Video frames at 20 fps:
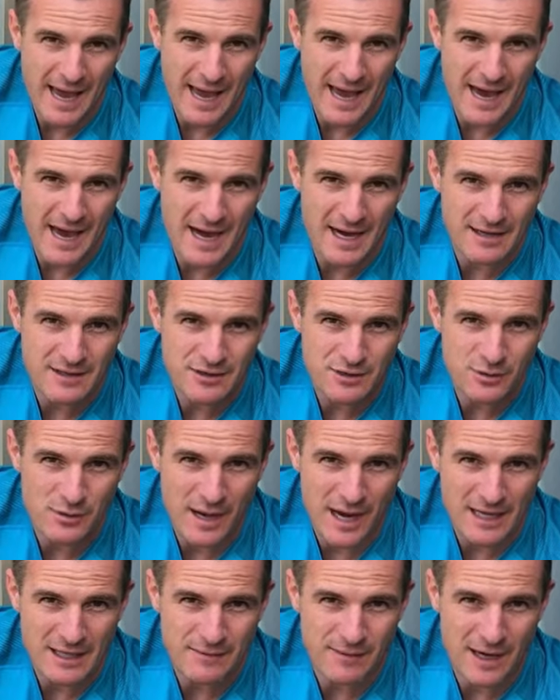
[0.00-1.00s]
how
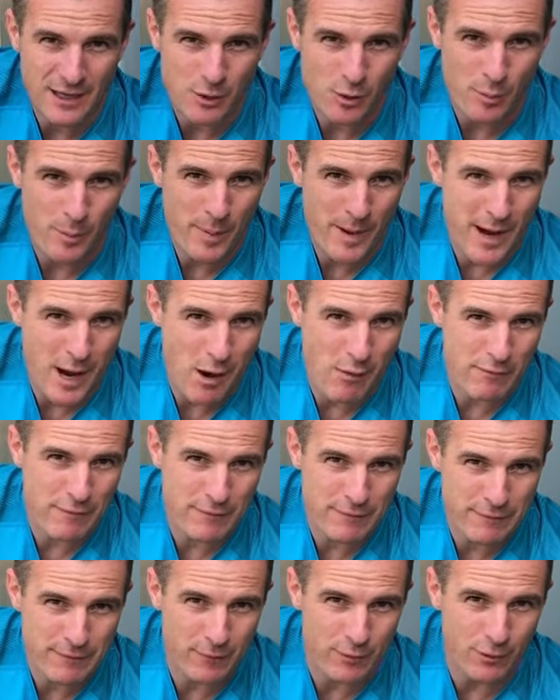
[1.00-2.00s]
to activate your
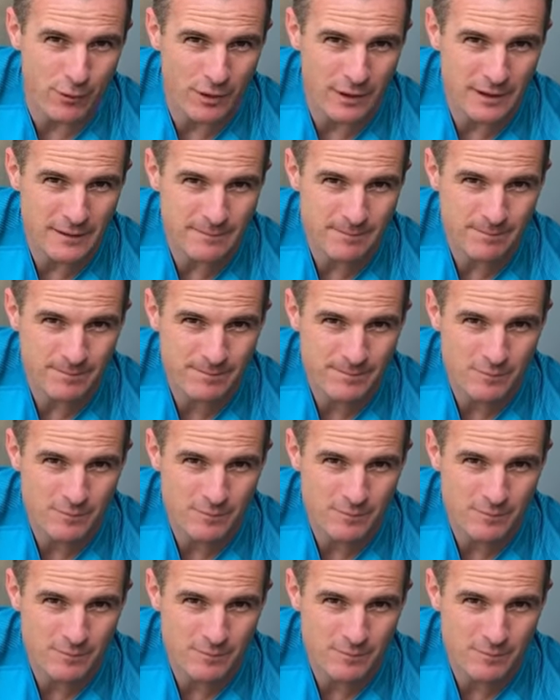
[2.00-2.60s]
pelvic floor,